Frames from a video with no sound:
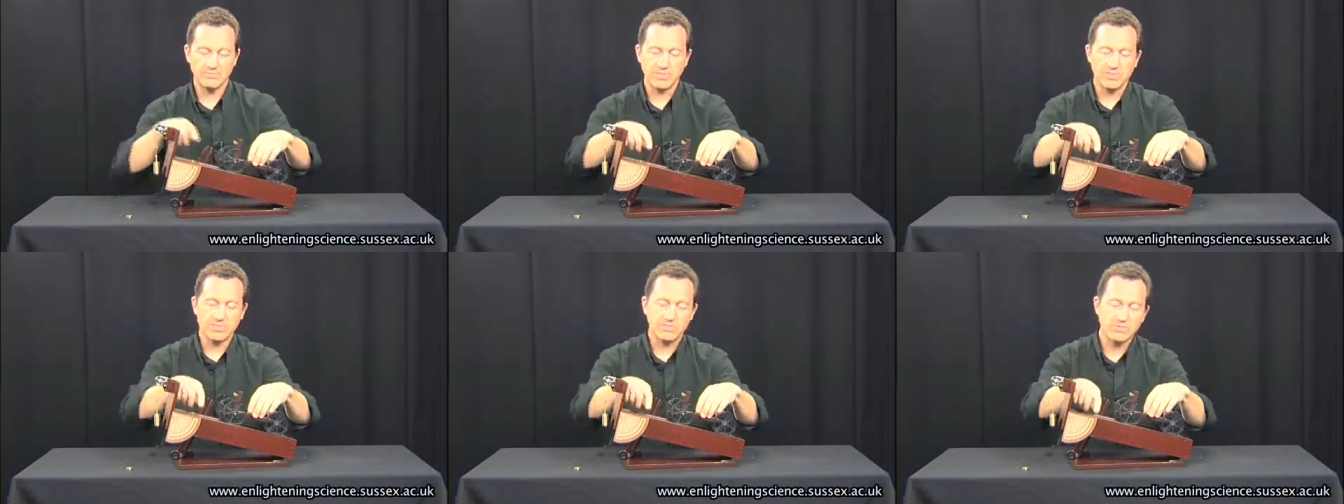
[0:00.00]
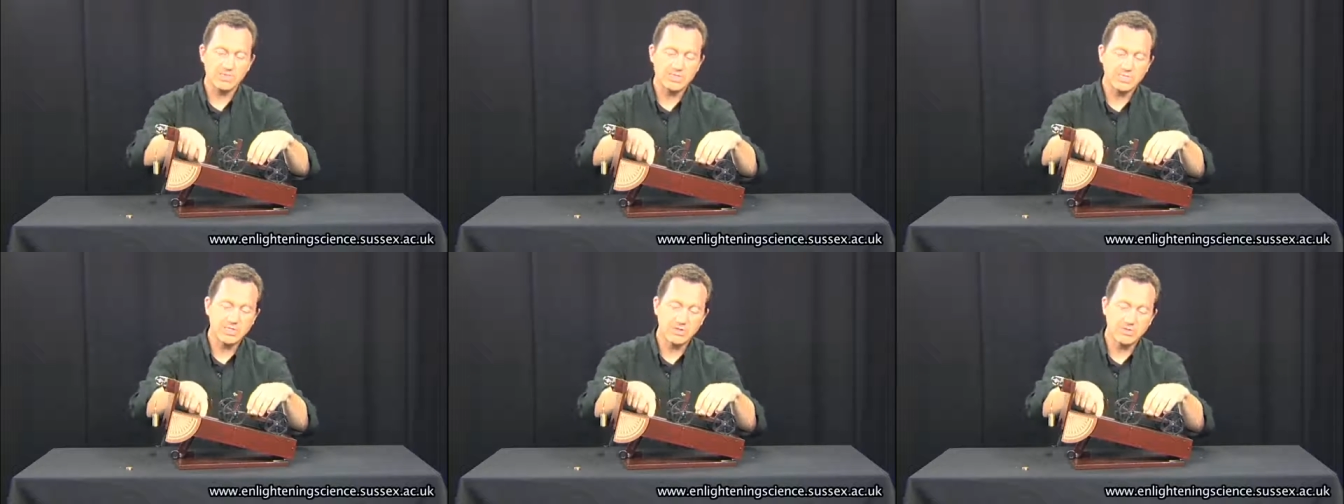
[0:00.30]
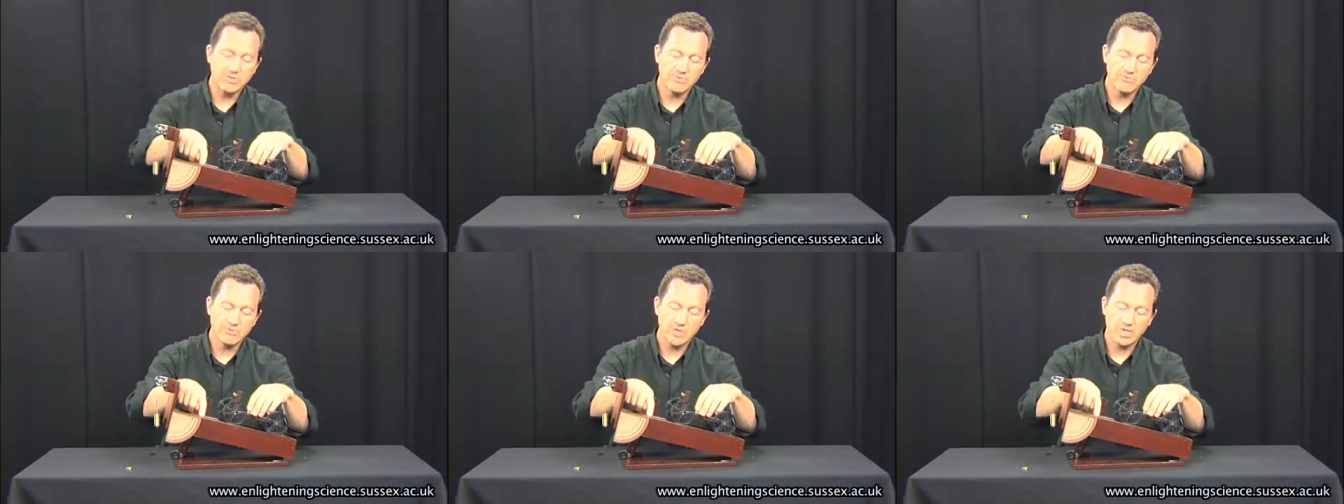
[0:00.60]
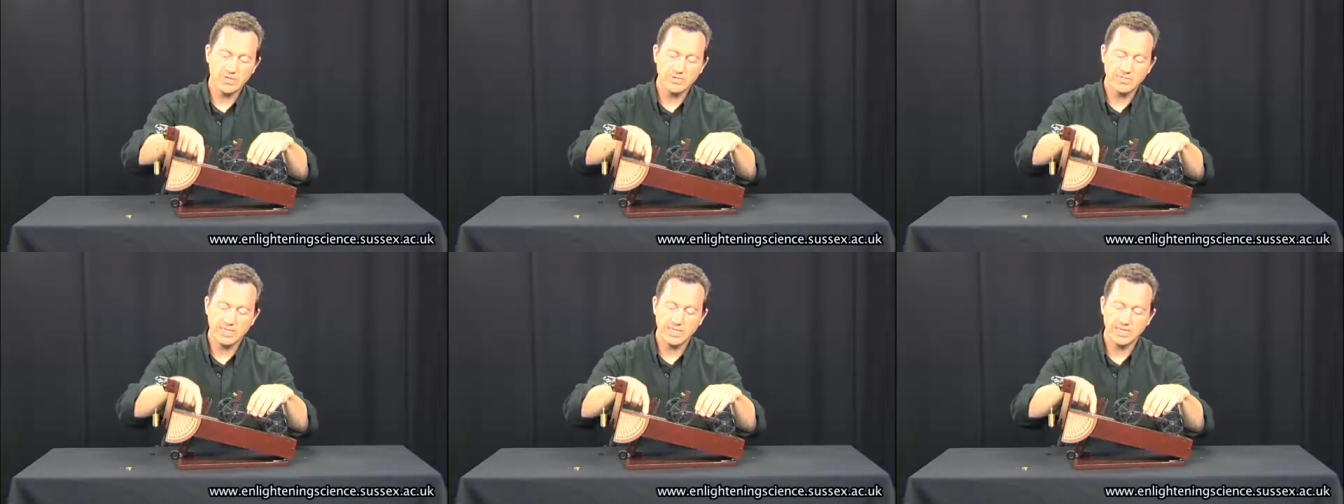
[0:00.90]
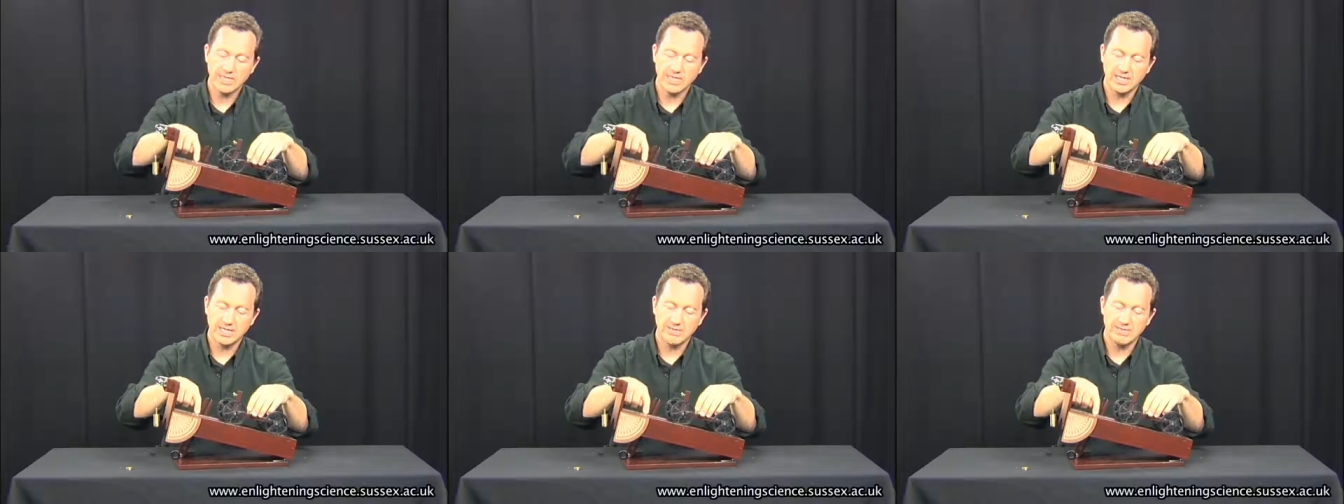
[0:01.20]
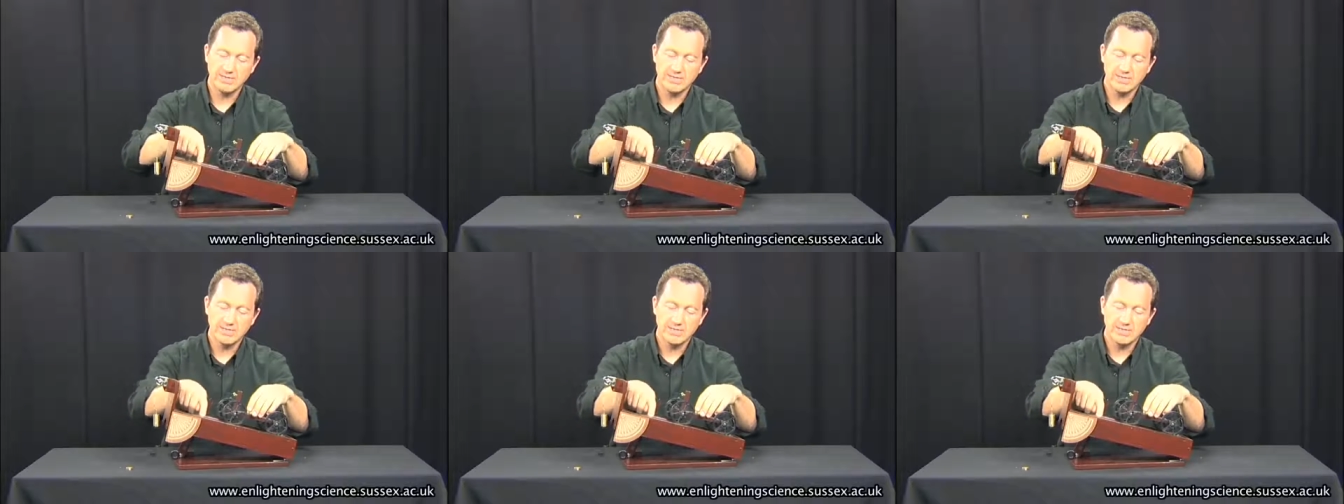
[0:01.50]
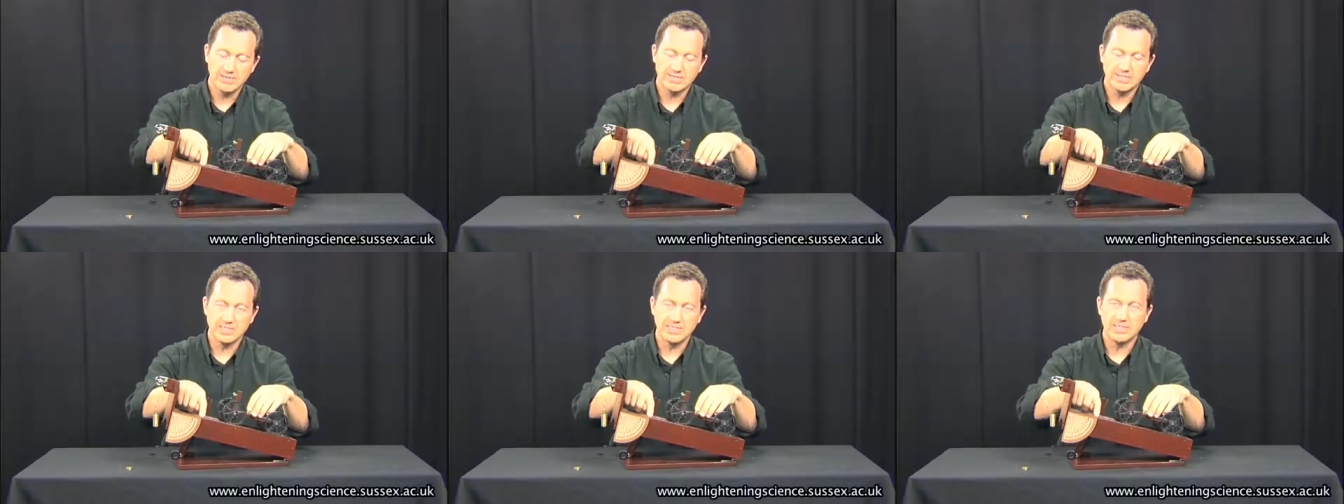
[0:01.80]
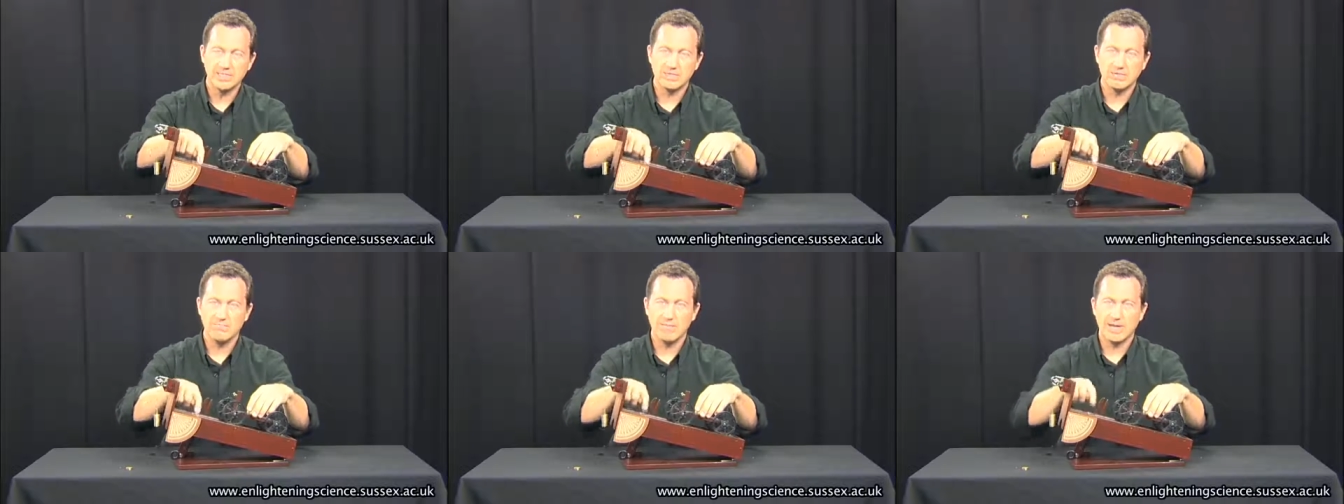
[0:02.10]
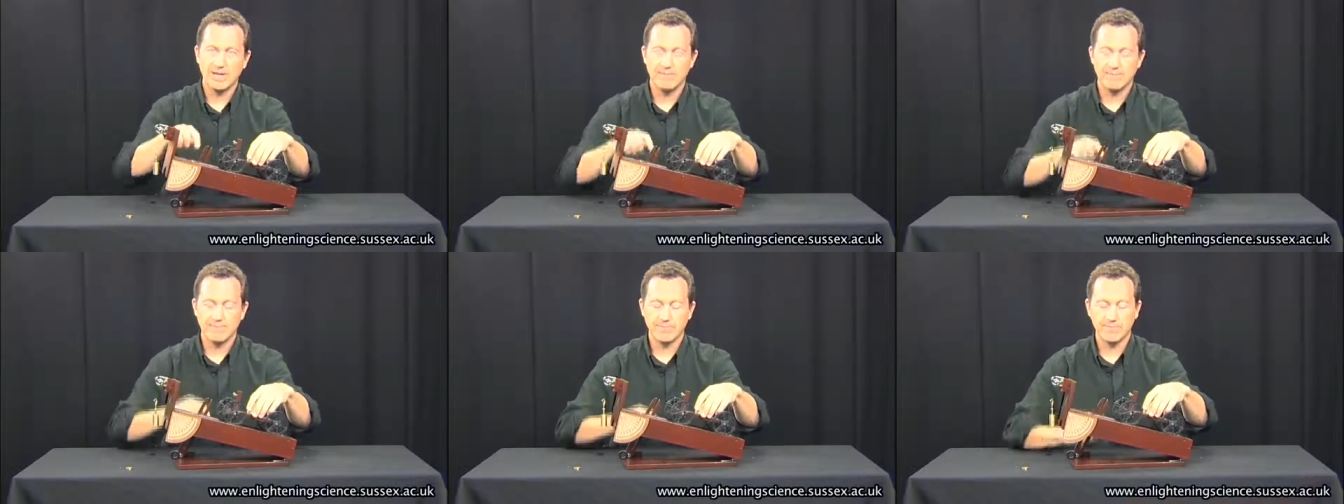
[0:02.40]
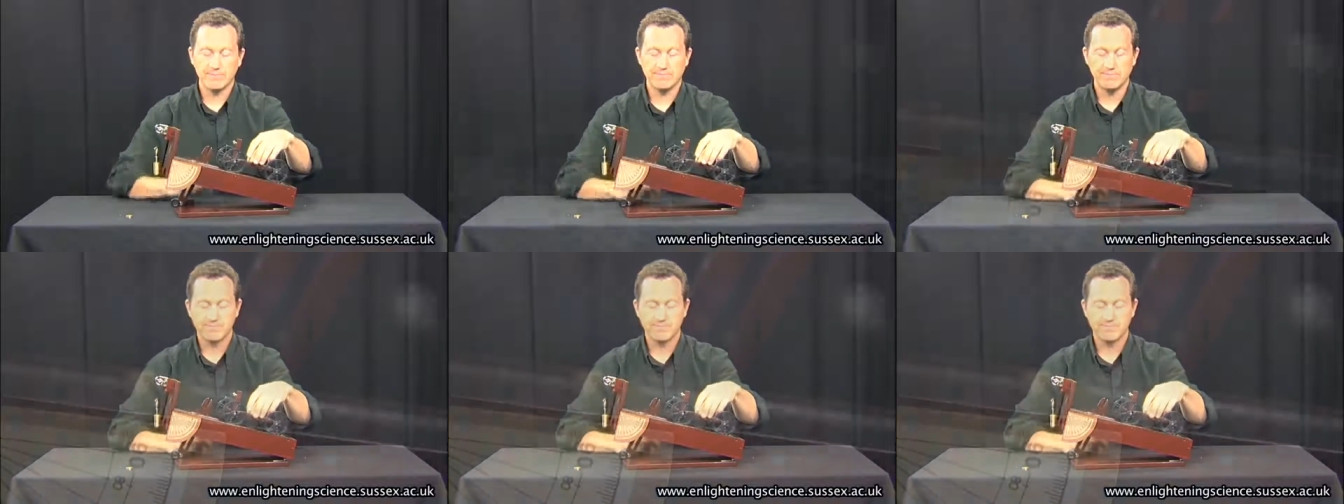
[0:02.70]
but you can see on the road here there's a little bump.